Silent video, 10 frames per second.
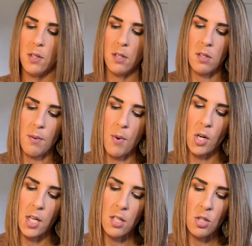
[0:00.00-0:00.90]
this is the
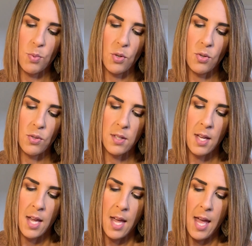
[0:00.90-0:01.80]
Market and Spruce
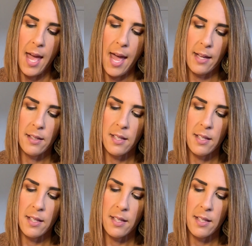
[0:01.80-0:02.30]
and